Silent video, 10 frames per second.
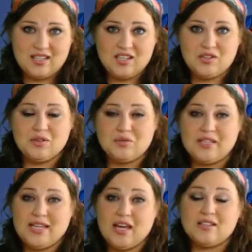really fix
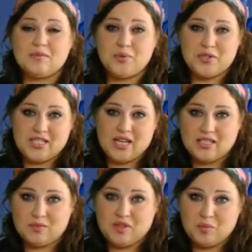that, and you can really
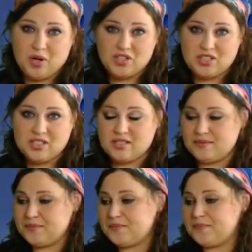get precise
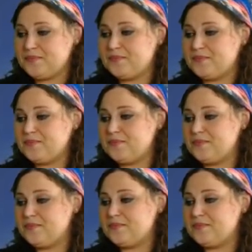with the brushes.